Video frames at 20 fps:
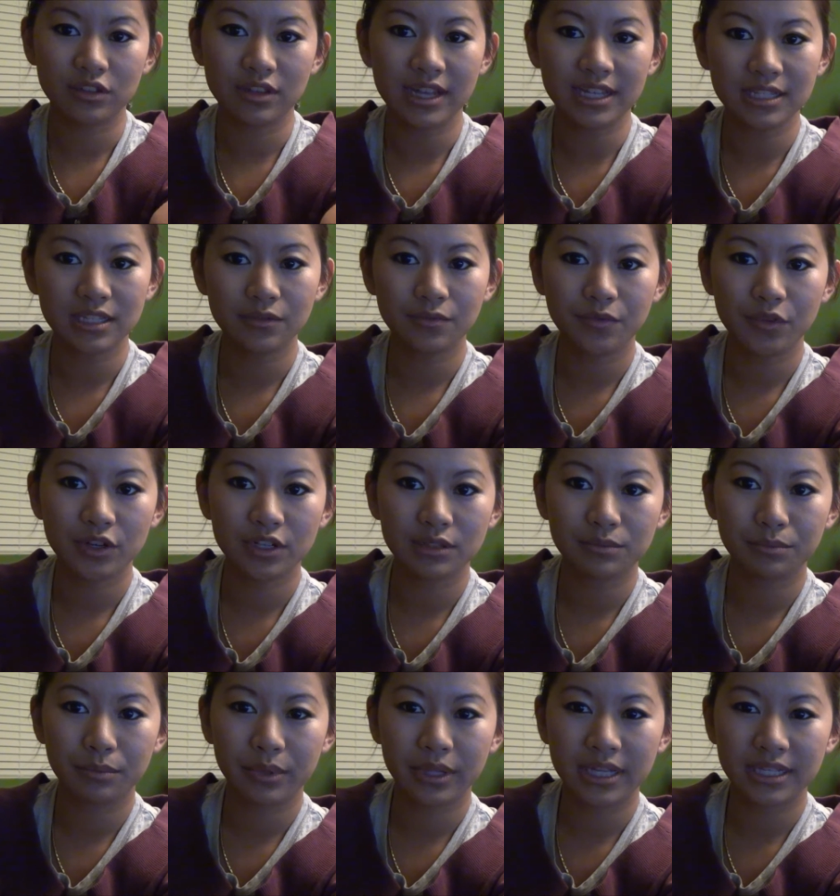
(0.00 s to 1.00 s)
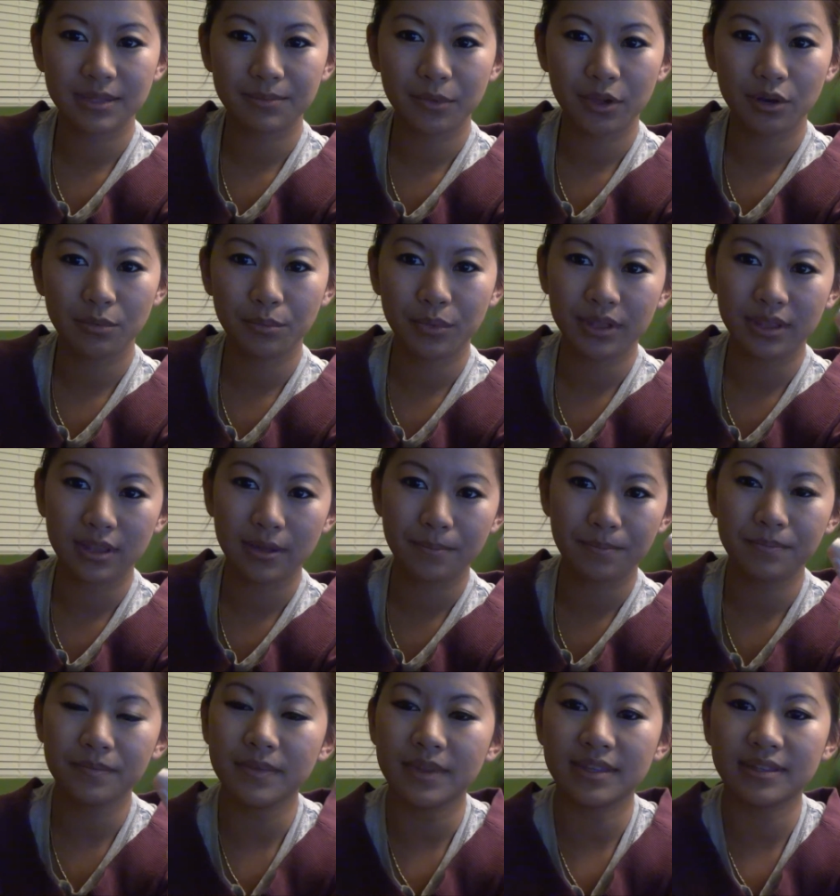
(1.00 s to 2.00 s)
that's the first place I'm gonna put
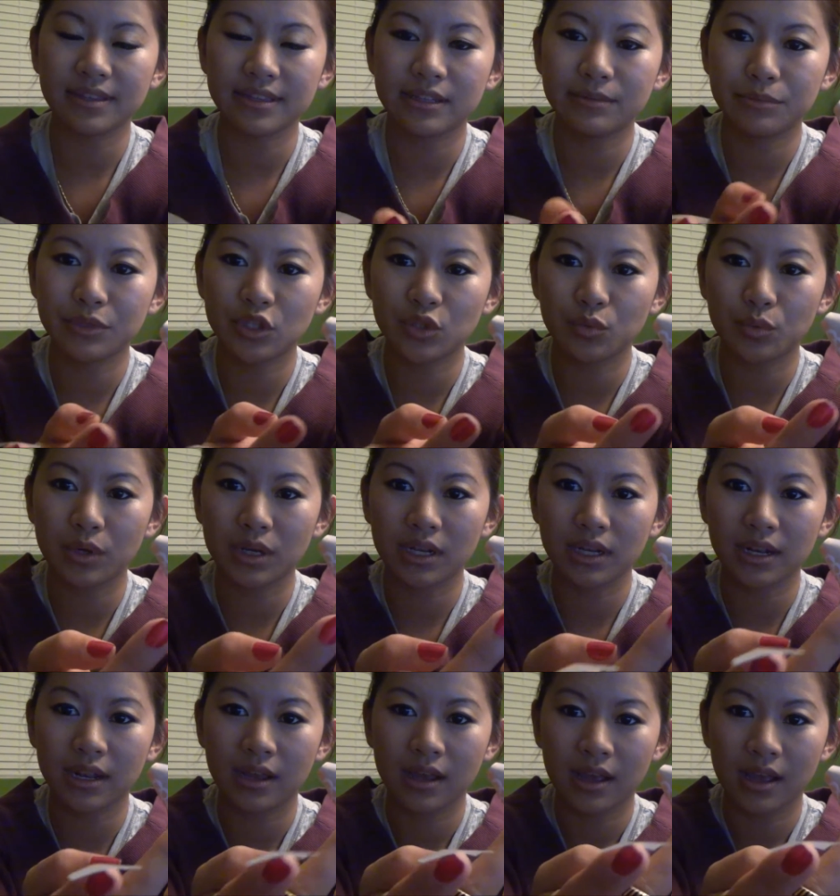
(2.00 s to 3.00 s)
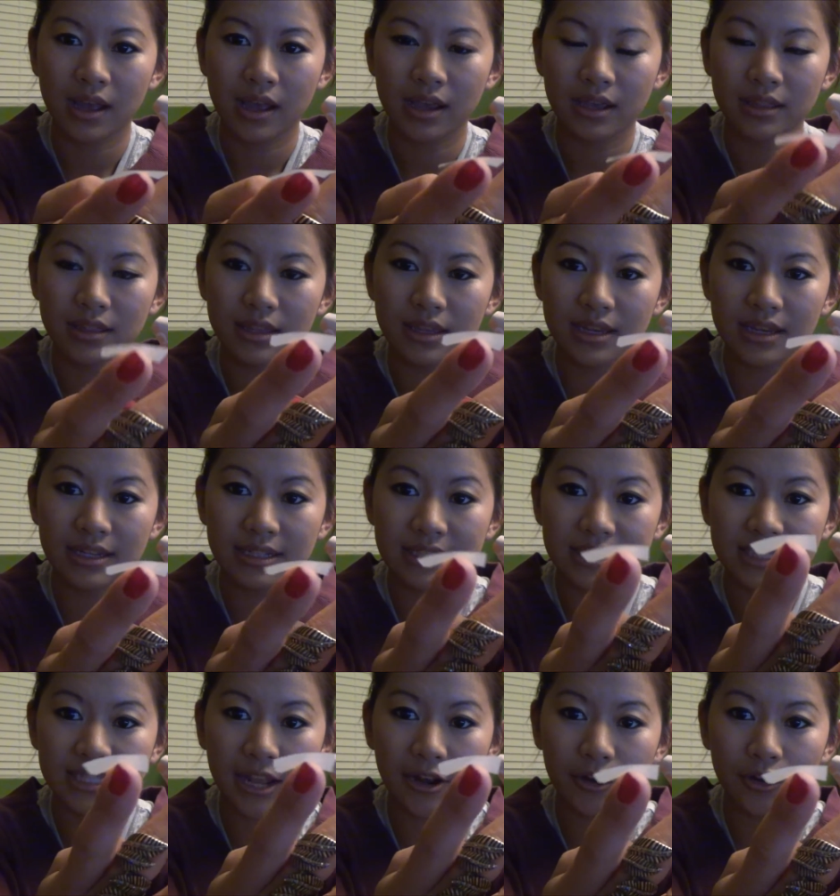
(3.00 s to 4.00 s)
them, is in between the
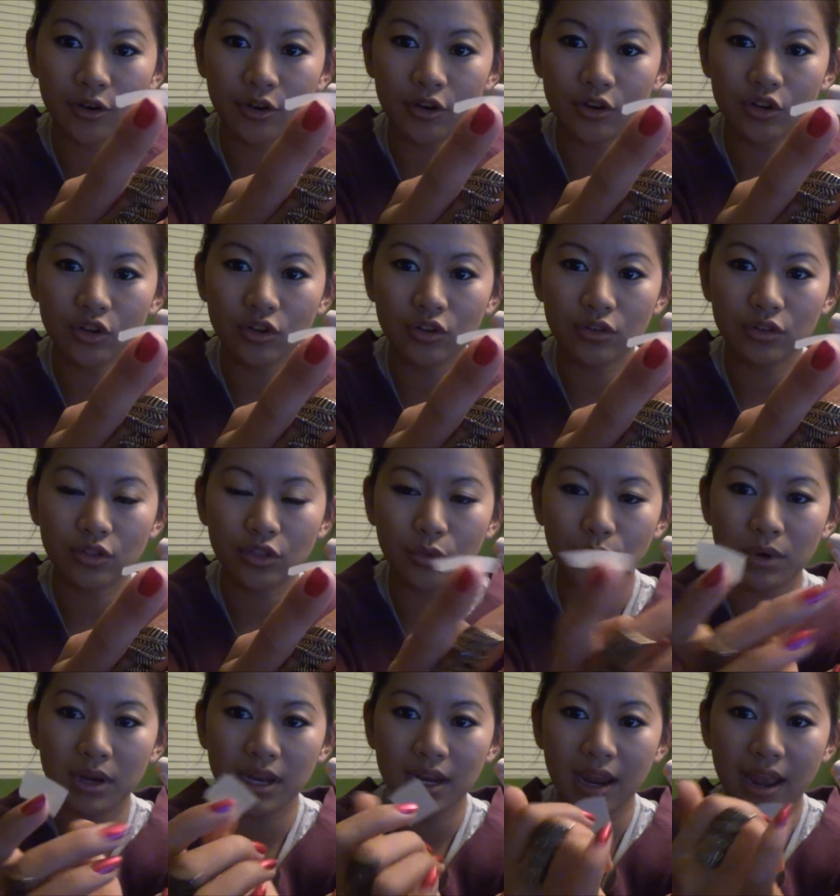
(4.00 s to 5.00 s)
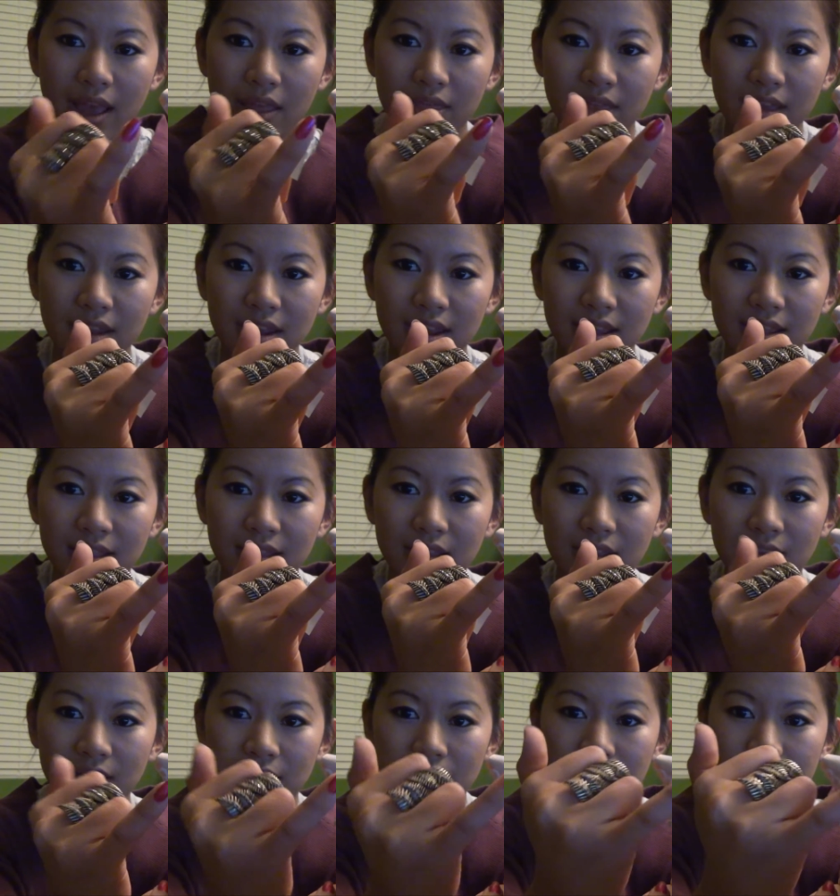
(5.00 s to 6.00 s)
center 3 and then in
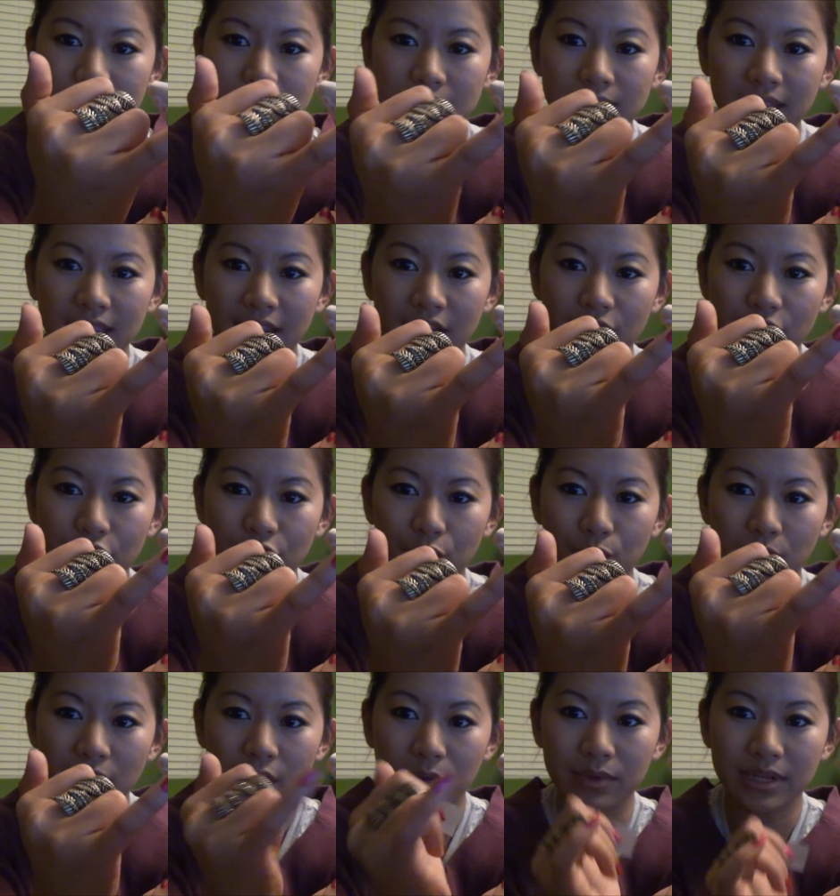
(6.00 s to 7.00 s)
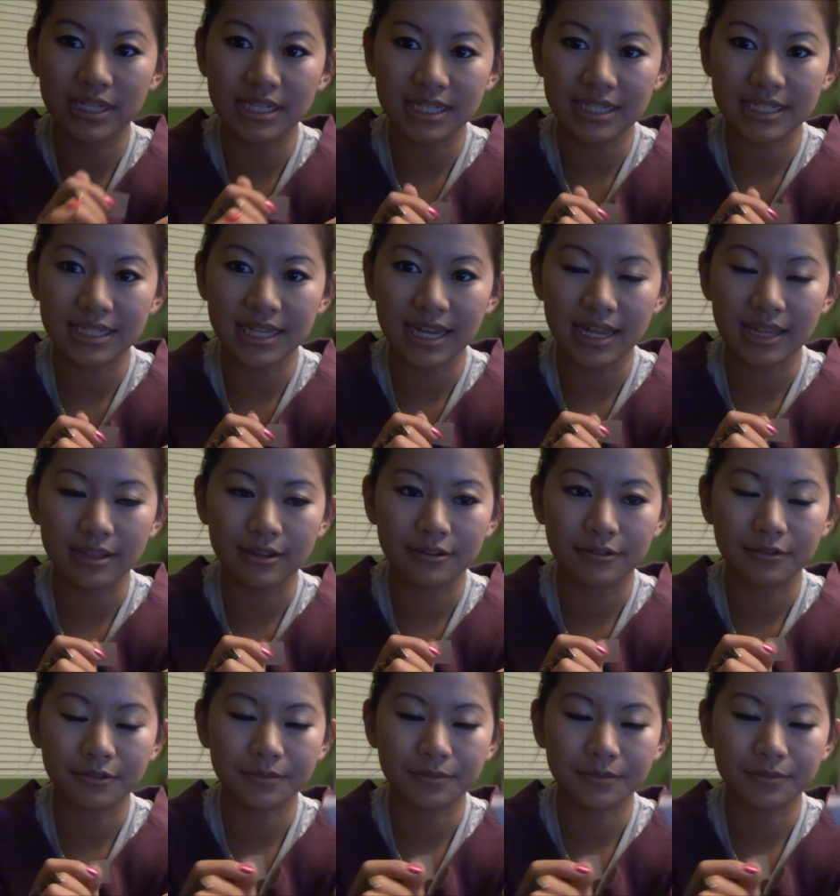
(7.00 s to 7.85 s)
the second 3 that we did together.